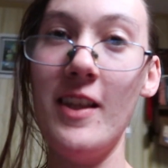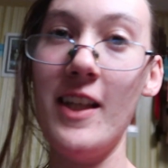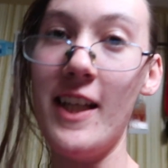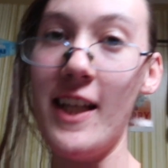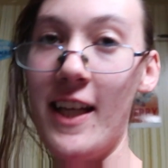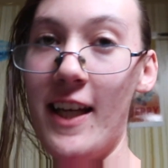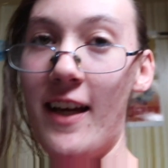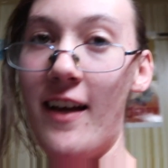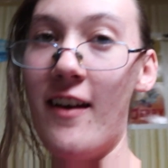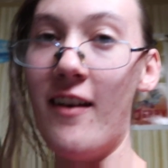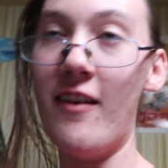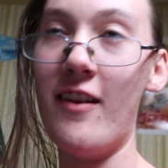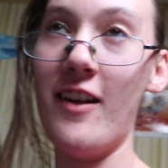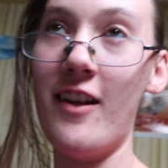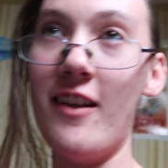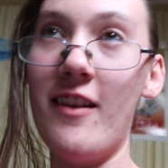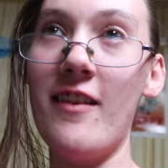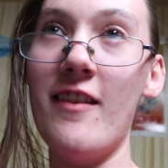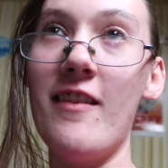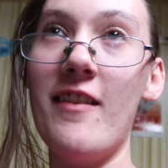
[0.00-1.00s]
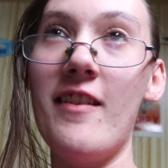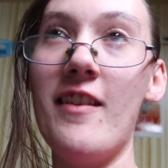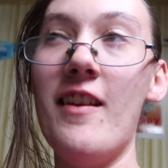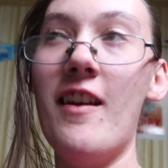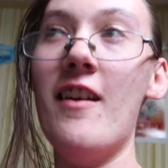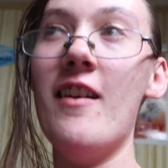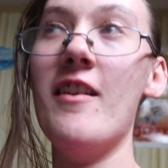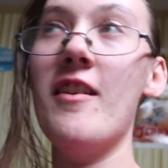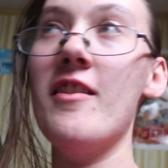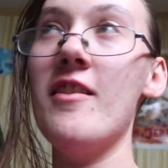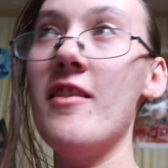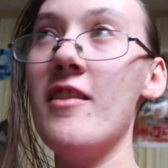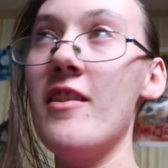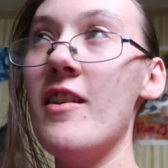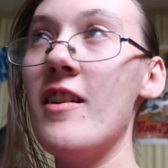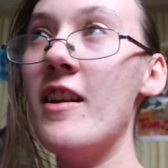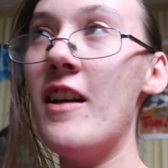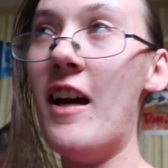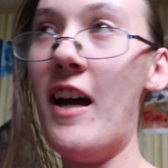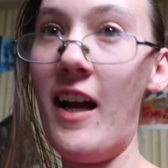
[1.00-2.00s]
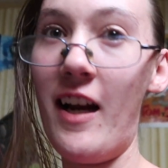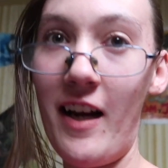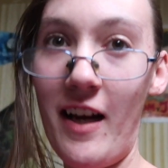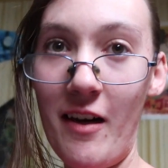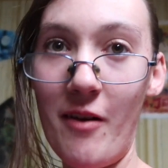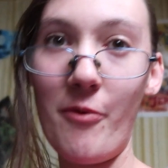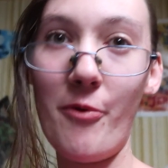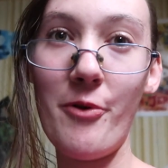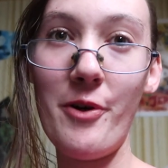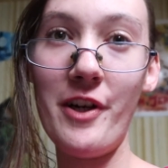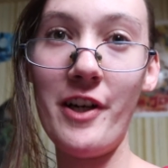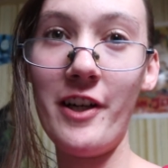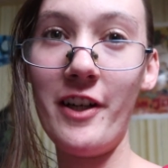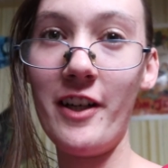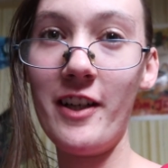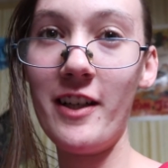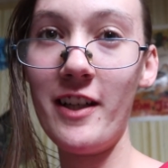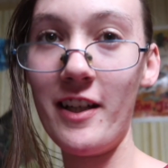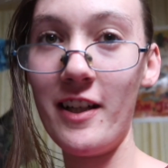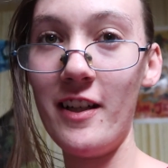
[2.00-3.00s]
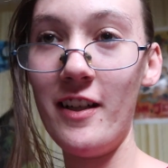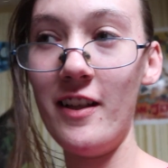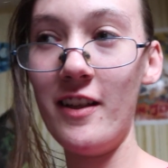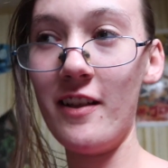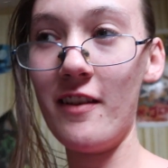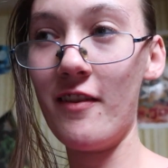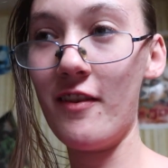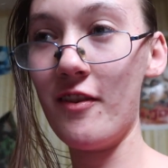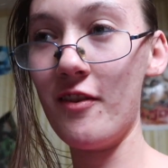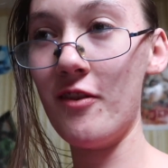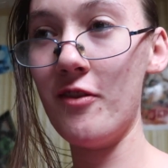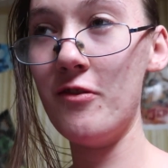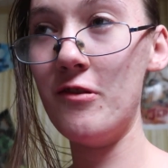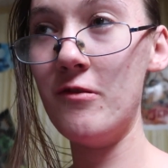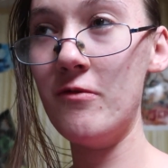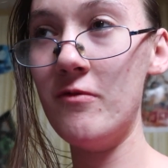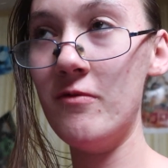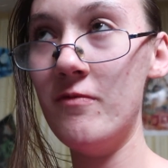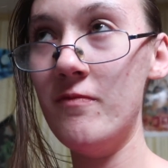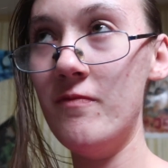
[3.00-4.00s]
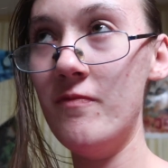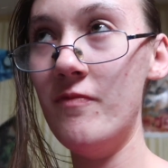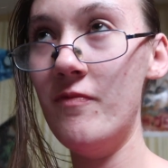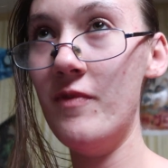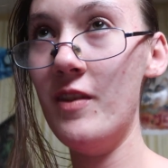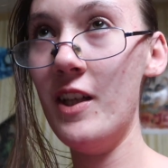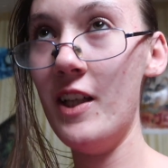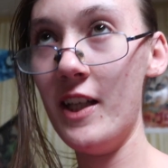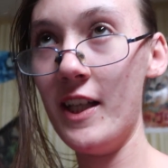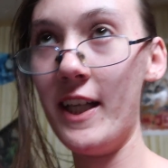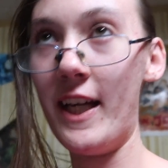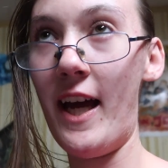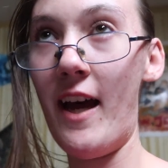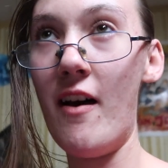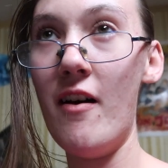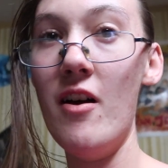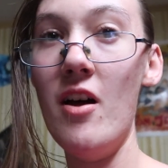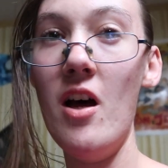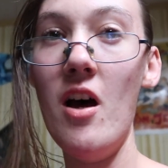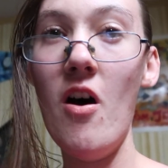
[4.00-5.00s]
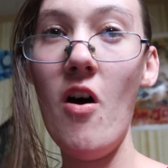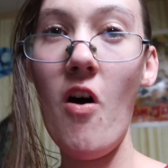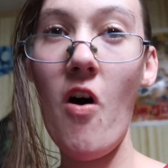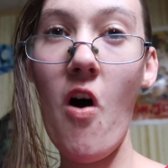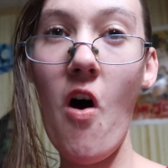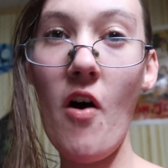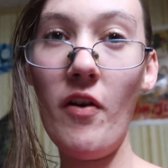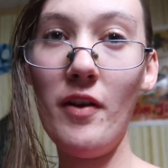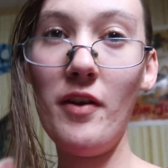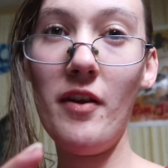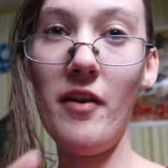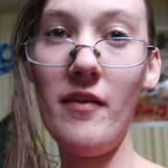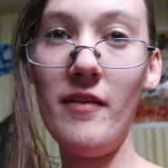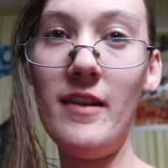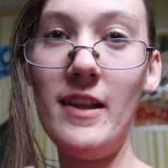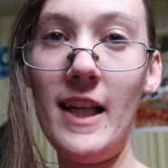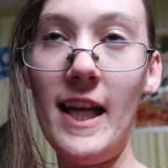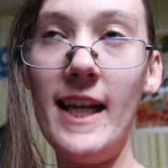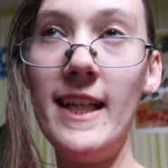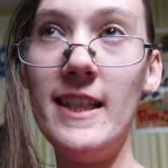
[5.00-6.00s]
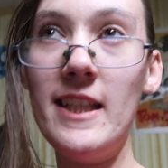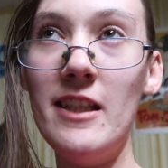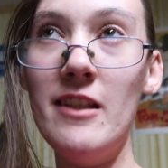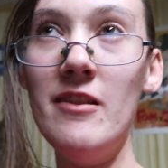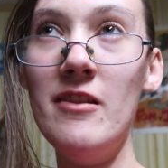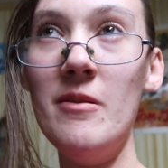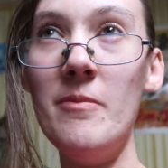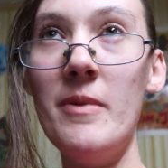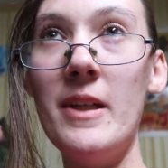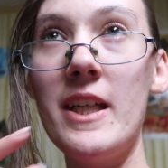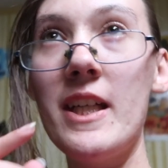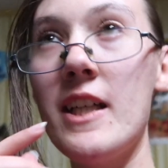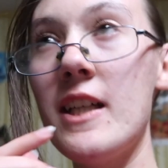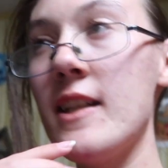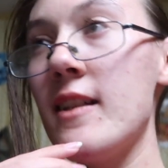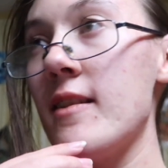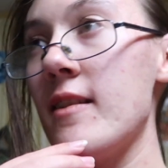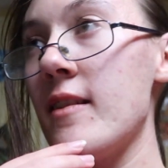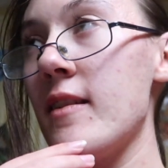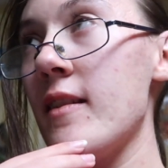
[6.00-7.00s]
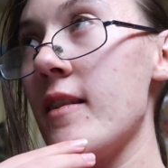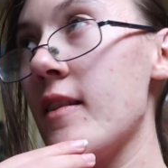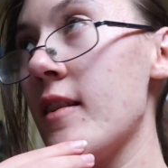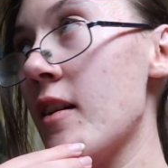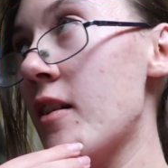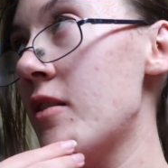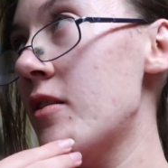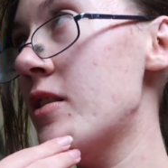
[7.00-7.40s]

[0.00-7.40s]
Yeah, because I gotta work. So yeah. Also, stay tuned because,